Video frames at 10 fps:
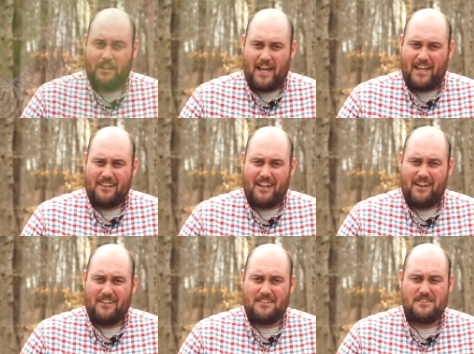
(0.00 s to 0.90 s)
egg
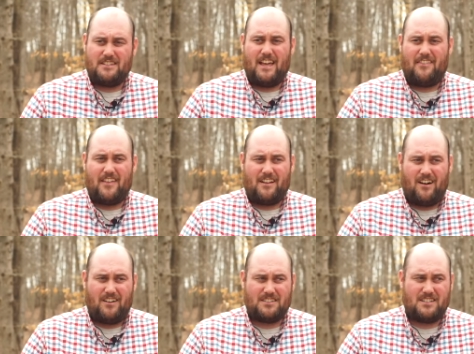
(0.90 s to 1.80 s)
layers and then
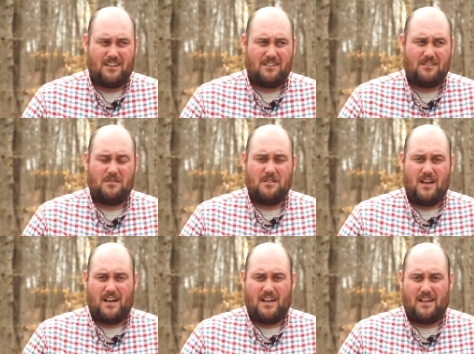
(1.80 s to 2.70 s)
also
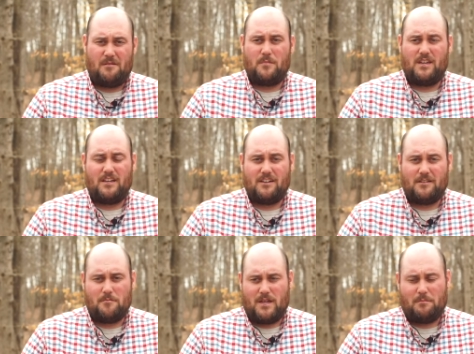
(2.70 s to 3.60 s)
be
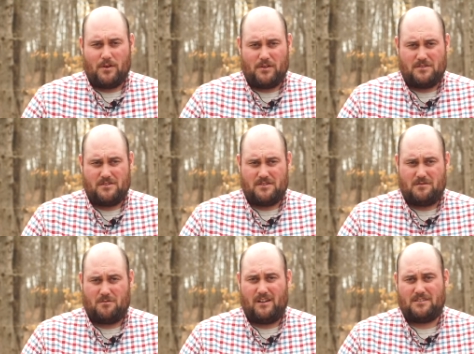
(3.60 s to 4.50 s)
good meat producers as
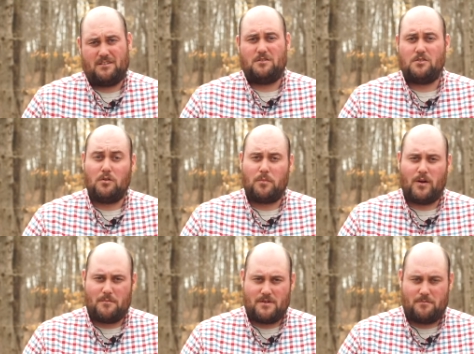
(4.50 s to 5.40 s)
well. So a dual
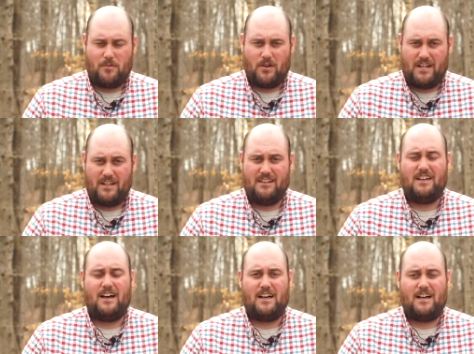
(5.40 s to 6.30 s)
purpose breed,
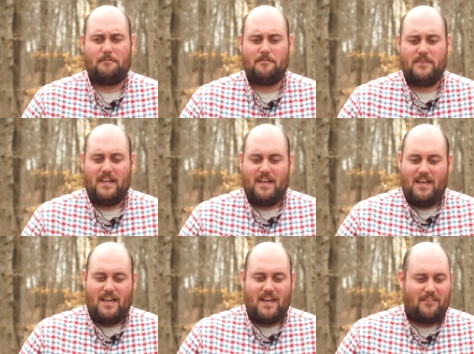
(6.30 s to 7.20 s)

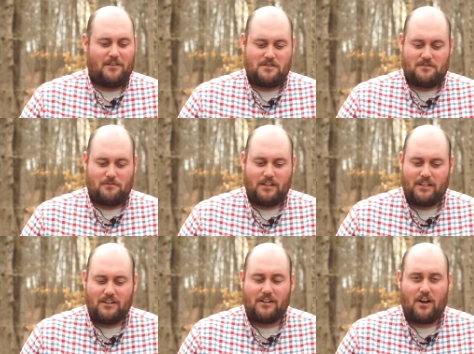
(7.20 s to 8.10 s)
and they're just really
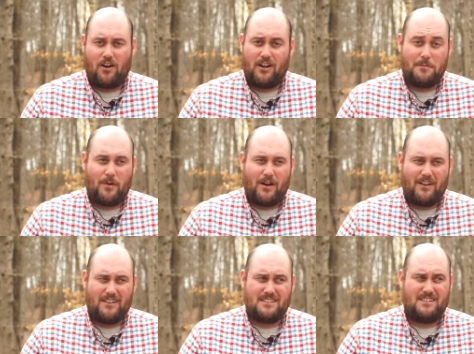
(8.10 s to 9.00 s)
good hardy
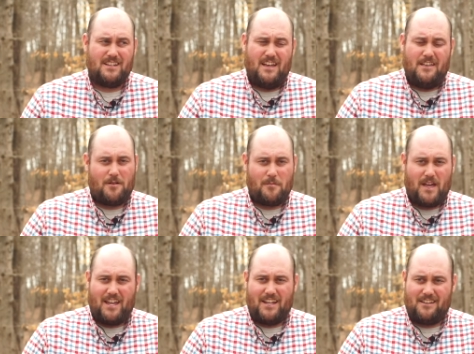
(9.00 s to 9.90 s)
birds. They're
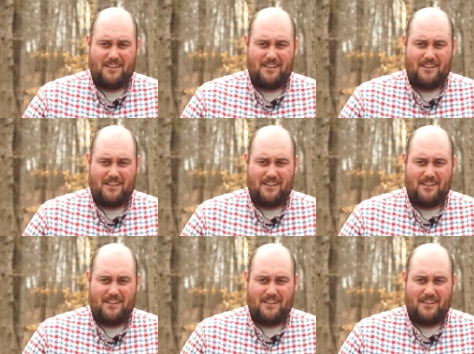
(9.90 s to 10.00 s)
made